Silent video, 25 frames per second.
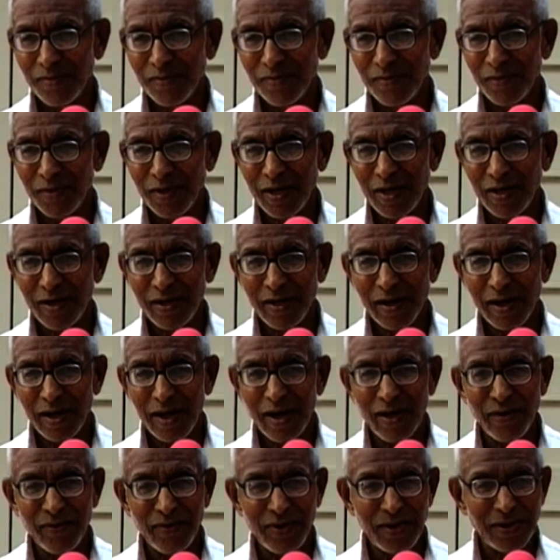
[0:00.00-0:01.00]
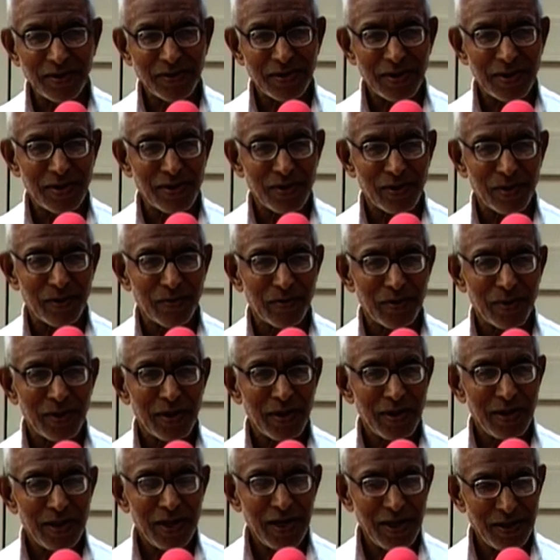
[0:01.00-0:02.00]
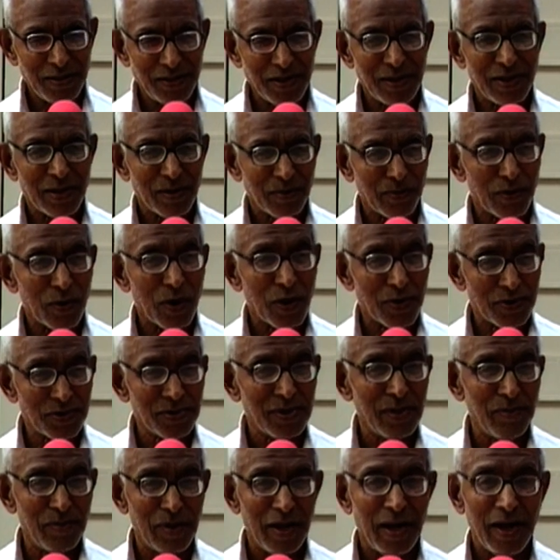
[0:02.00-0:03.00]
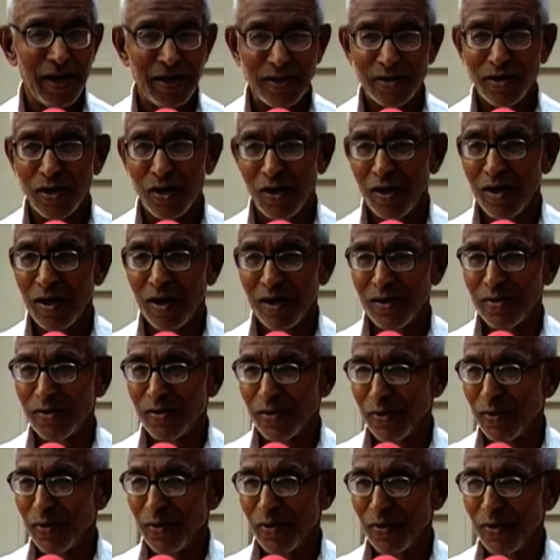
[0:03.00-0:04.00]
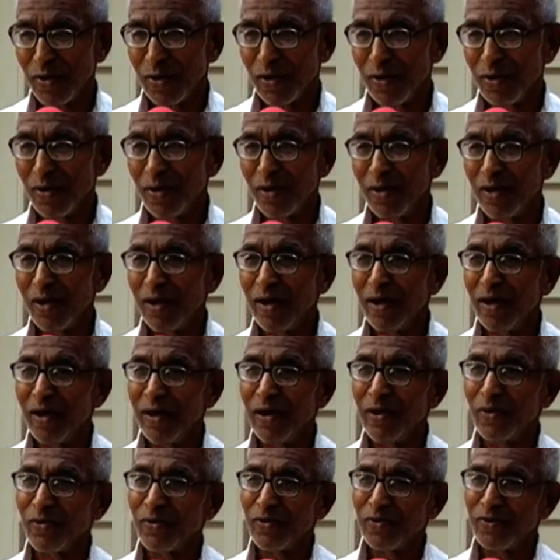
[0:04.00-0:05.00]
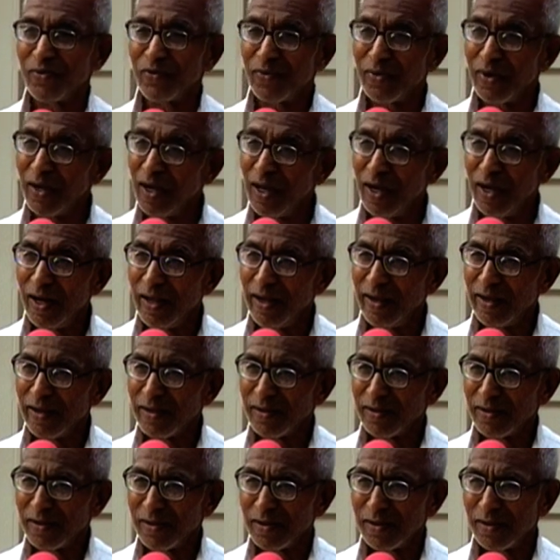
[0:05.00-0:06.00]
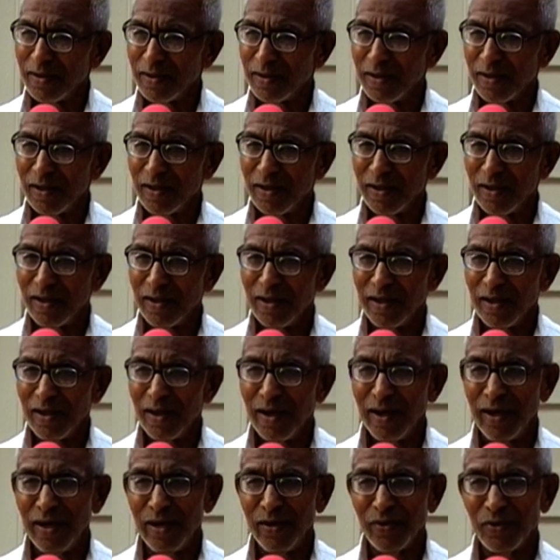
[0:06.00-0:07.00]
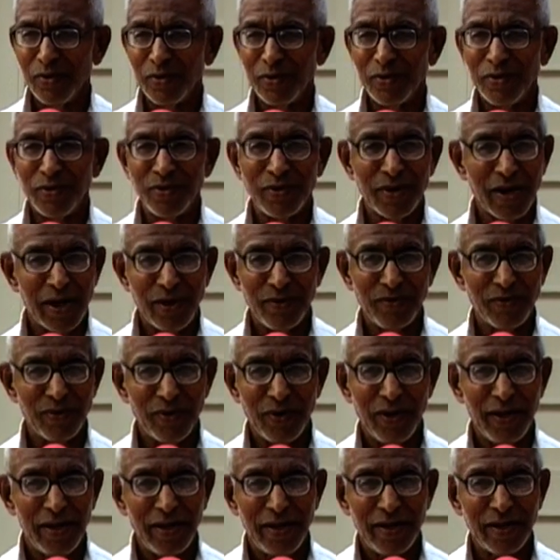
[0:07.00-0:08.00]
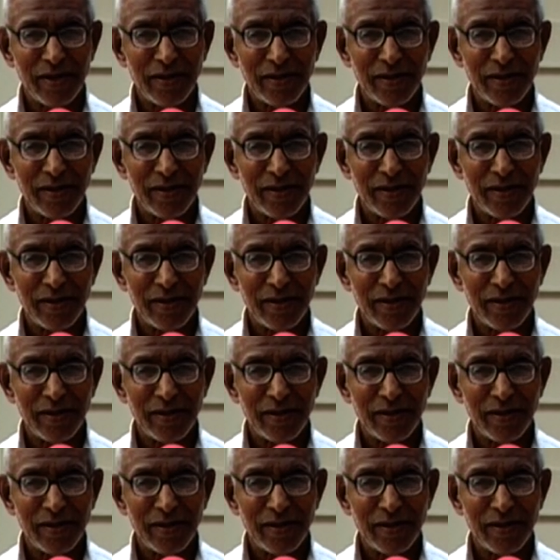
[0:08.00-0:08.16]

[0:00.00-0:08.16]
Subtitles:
Then how is it possible at all to live freely, live joyfully?